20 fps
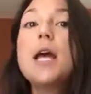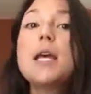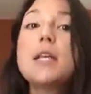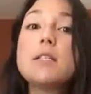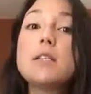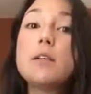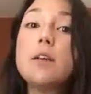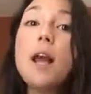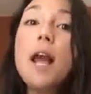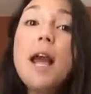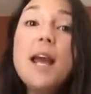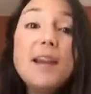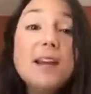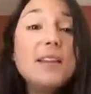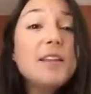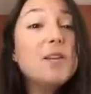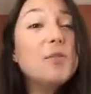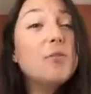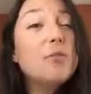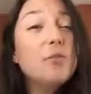Is there
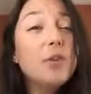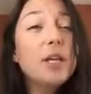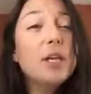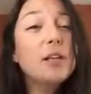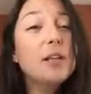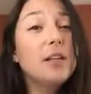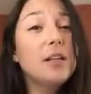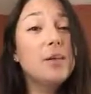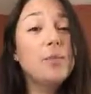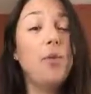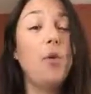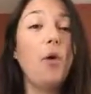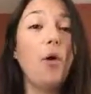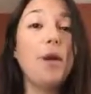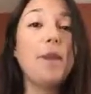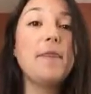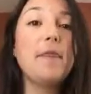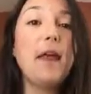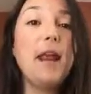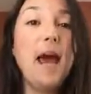anything really
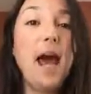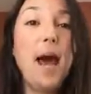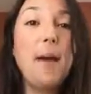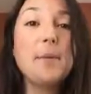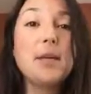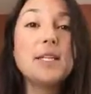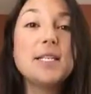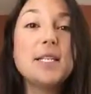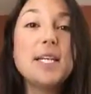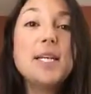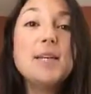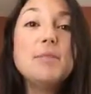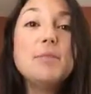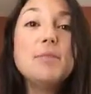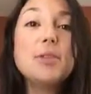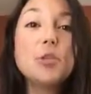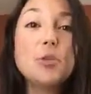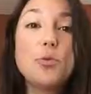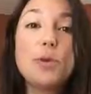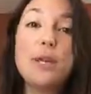important that happened
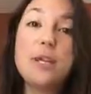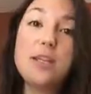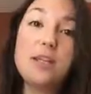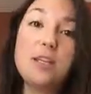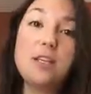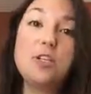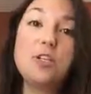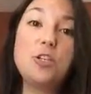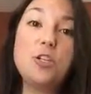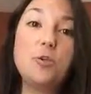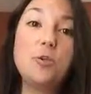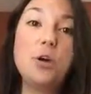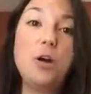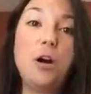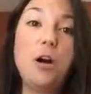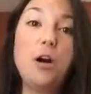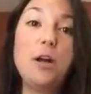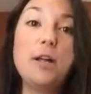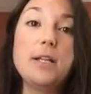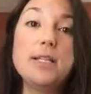in between these 2
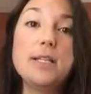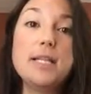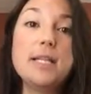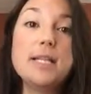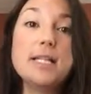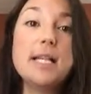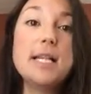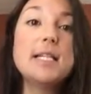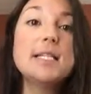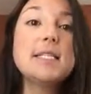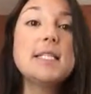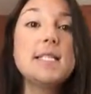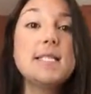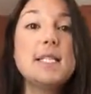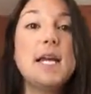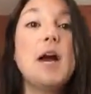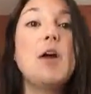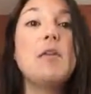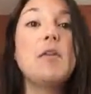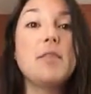occurrences? Let's
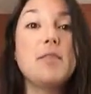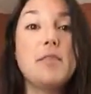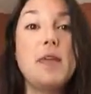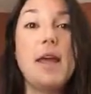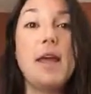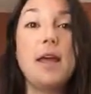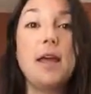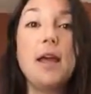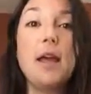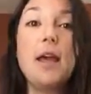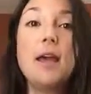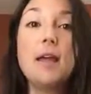sit down and think.